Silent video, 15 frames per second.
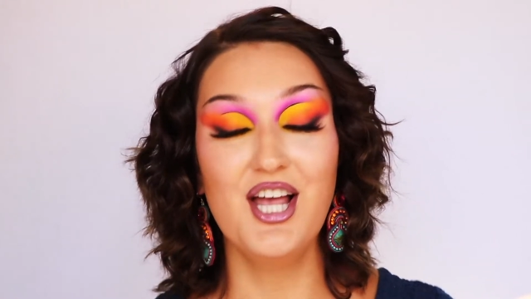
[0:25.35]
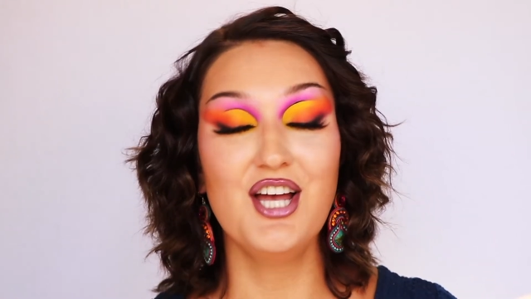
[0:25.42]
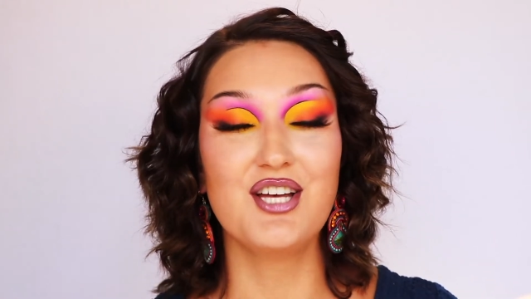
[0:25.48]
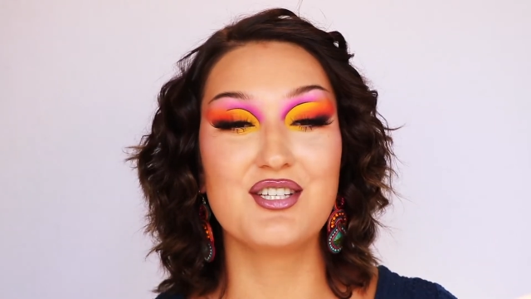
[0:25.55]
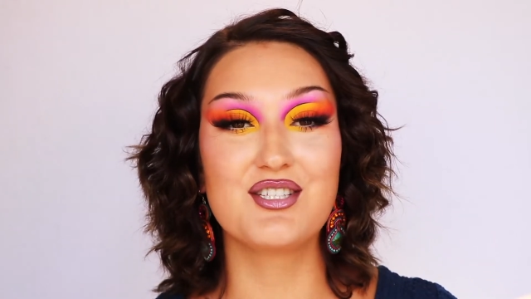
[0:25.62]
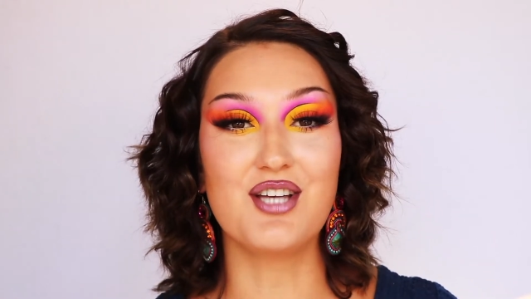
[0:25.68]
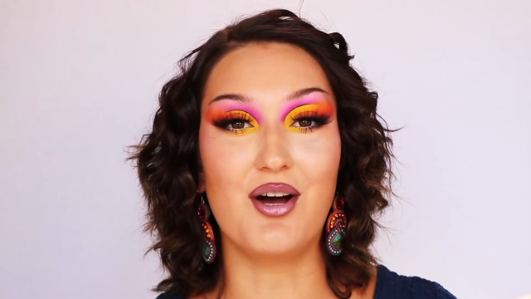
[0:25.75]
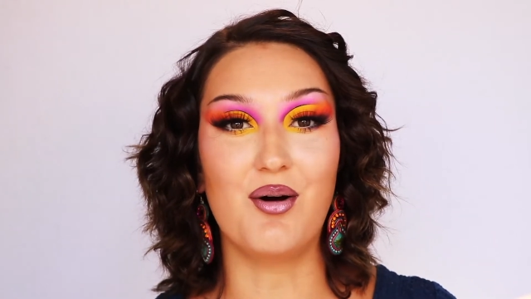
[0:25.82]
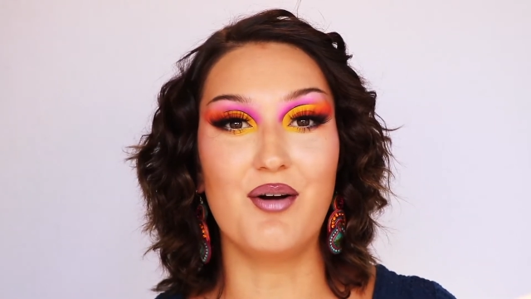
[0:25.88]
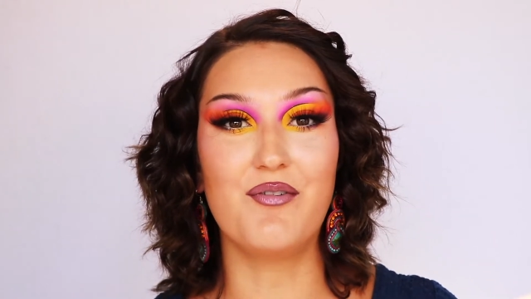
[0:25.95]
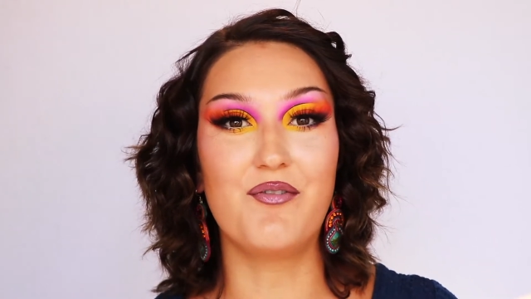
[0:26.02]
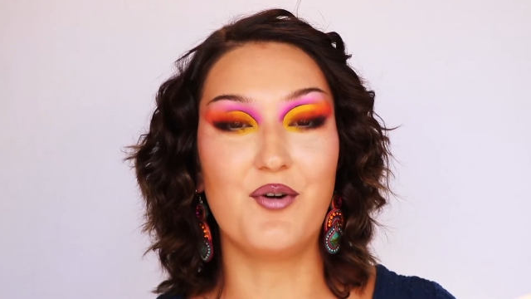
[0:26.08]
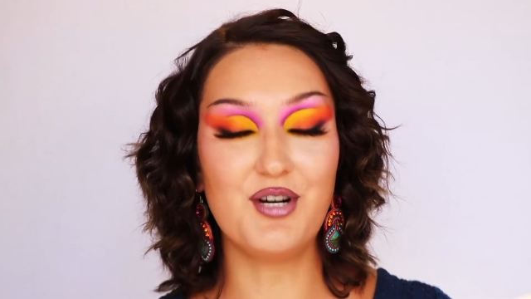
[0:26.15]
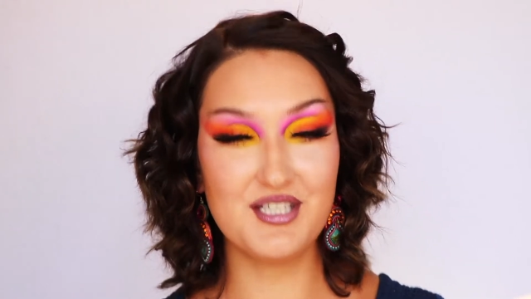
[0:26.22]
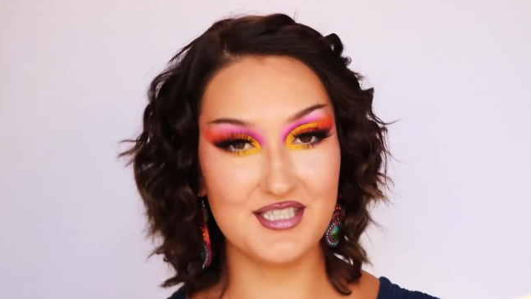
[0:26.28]
So
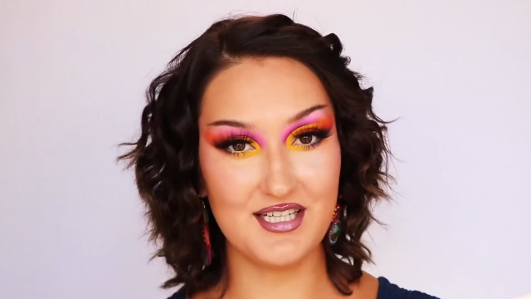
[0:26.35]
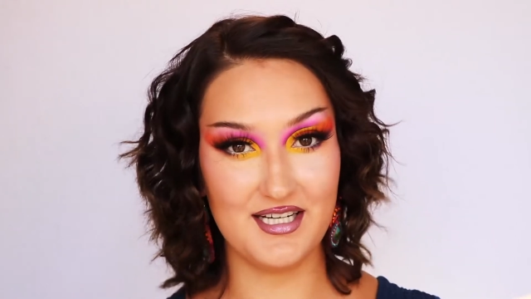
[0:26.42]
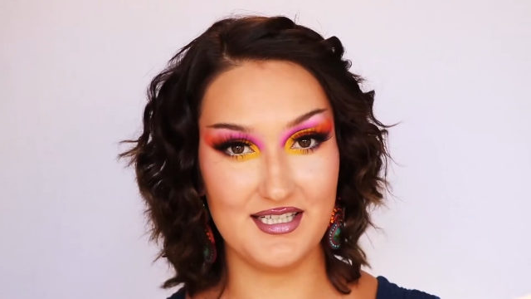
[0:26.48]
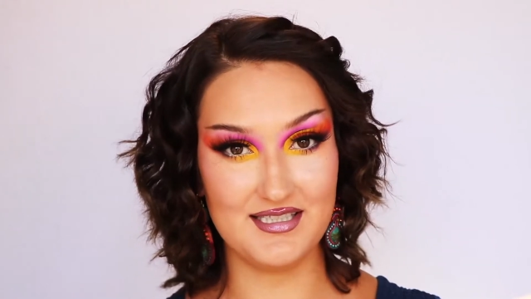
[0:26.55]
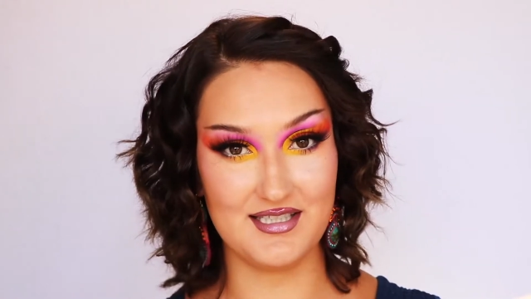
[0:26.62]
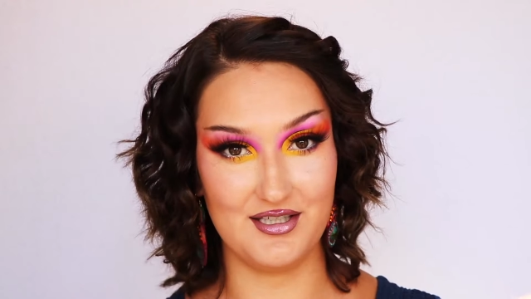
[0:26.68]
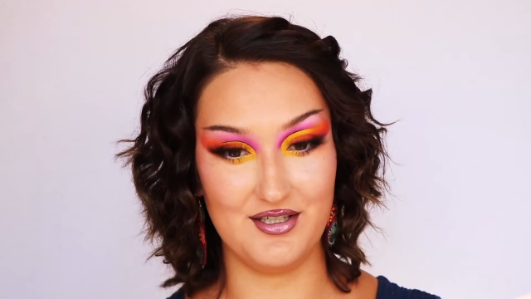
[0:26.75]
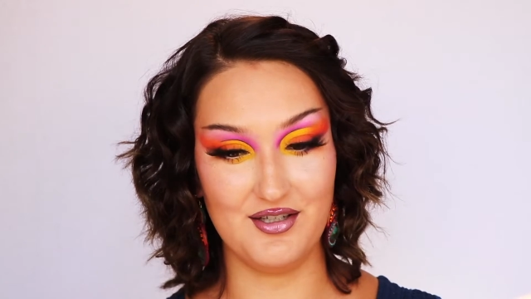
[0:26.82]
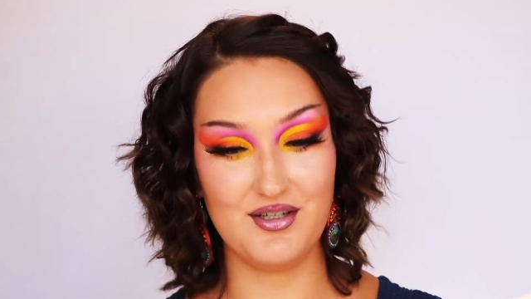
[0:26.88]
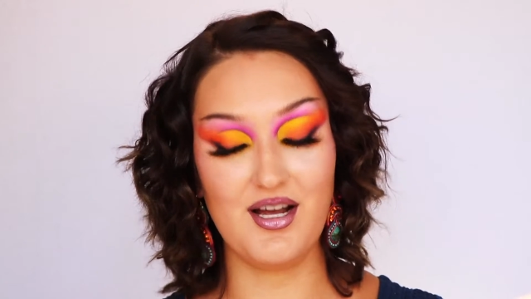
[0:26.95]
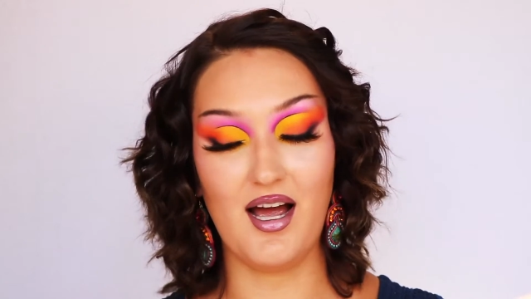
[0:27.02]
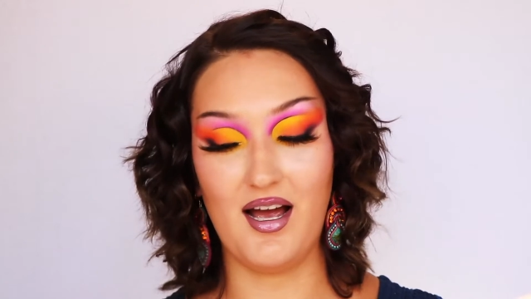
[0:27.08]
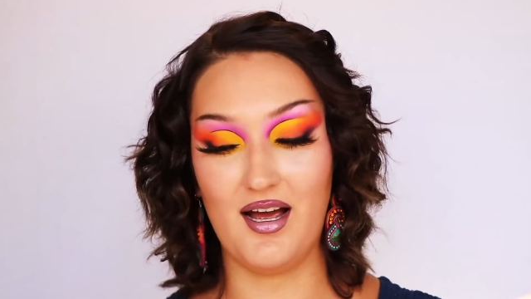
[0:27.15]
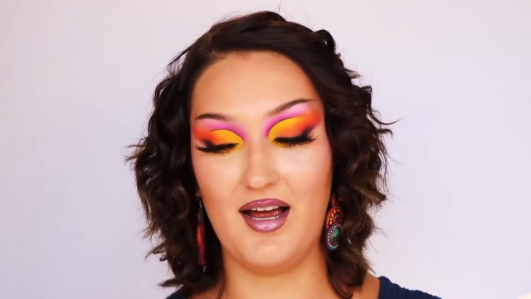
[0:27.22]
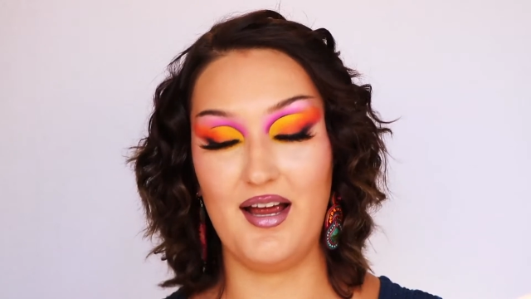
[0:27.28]
for today's look,
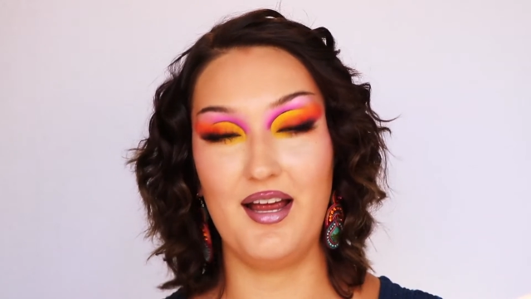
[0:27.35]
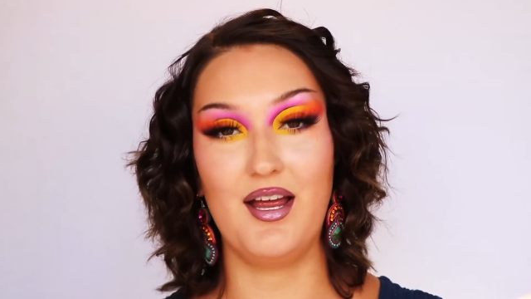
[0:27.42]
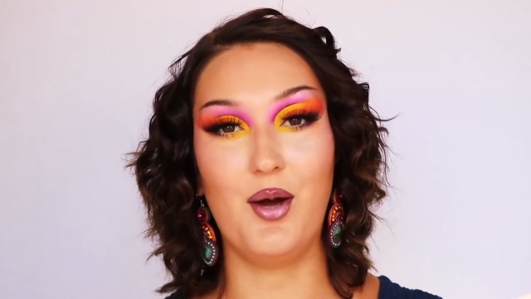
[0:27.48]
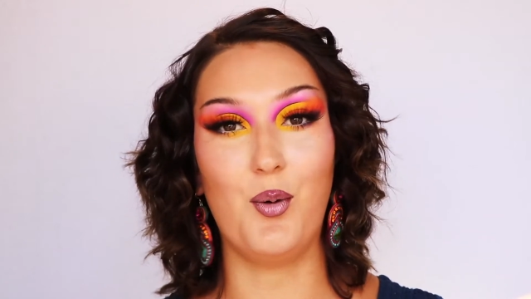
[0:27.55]
I